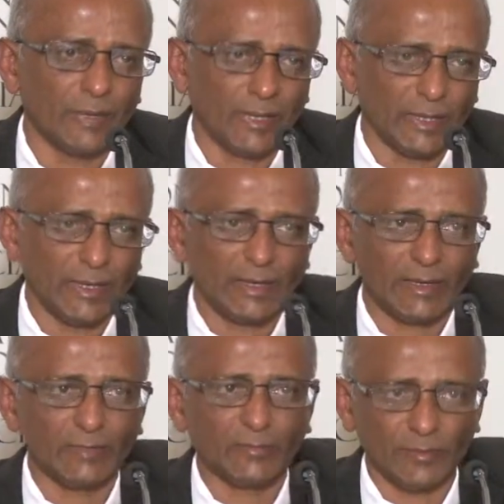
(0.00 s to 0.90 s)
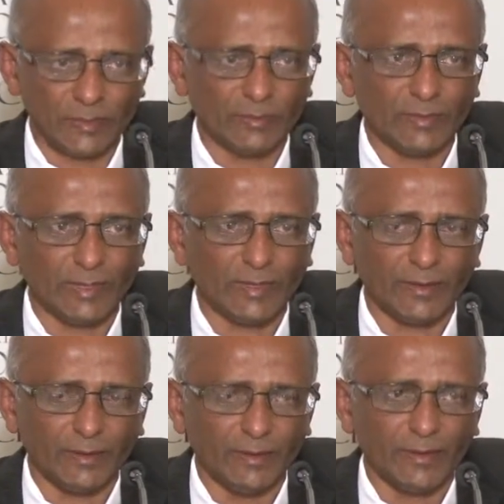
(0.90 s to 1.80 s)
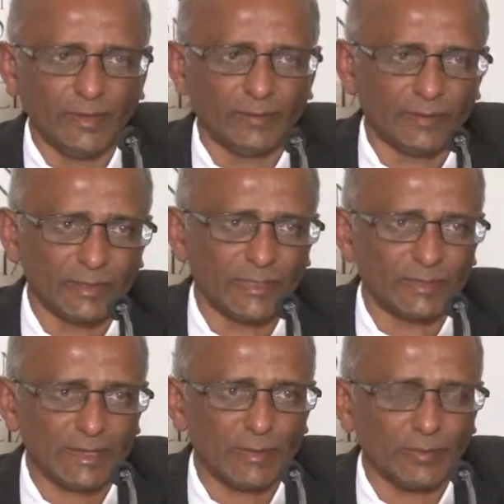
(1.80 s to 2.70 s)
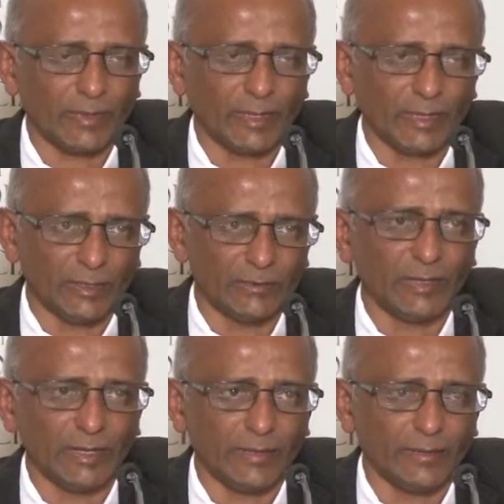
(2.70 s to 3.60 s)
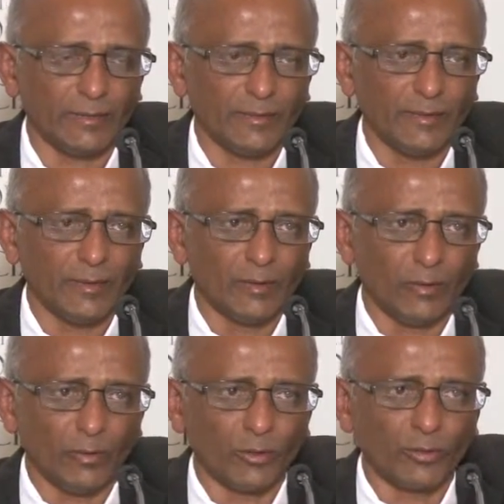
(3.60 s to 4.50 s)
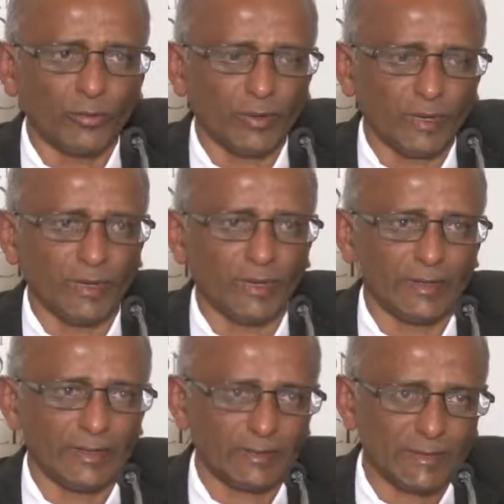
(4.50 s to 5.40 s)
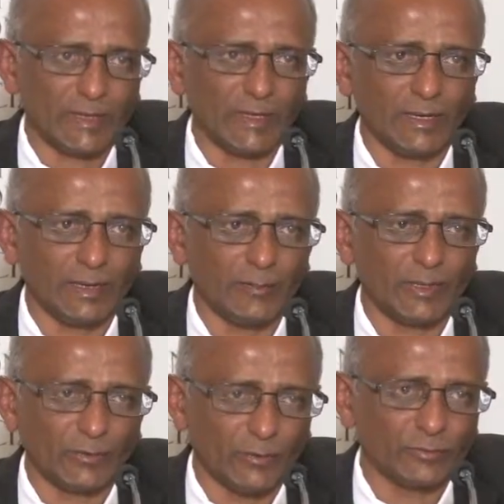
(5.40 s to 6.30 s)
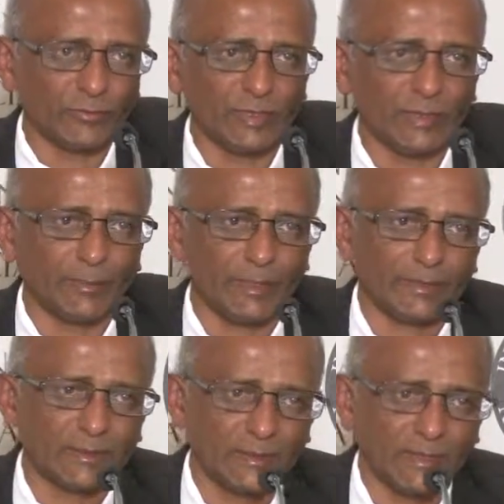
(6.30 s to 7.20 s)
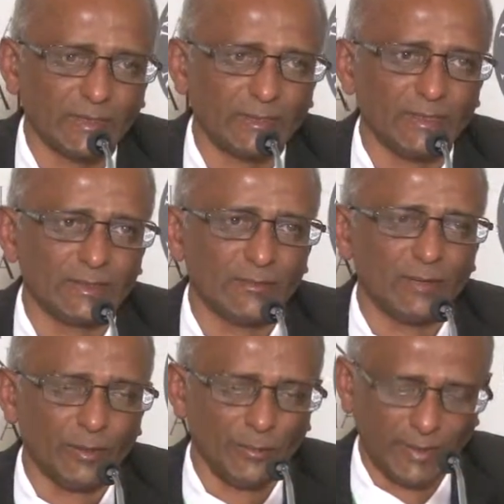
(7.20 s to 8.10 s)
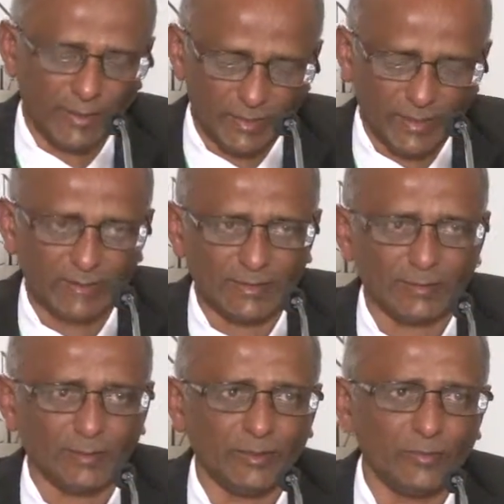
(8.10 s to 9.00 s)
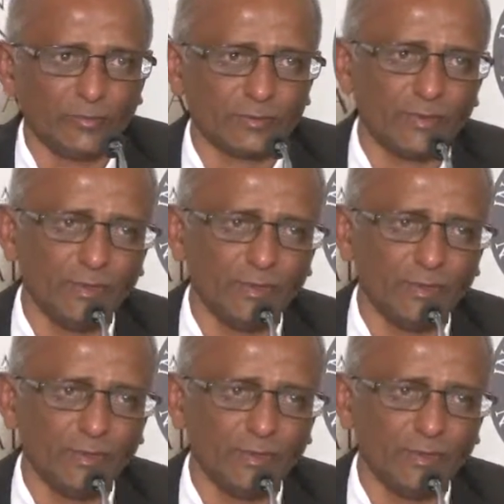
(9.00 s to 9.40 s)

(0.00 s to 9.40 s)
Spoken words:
in that case, it was New Zealand, as an example, in New Zealand. Although, and the Australian government also interprets tax in a similar way. That case has been used.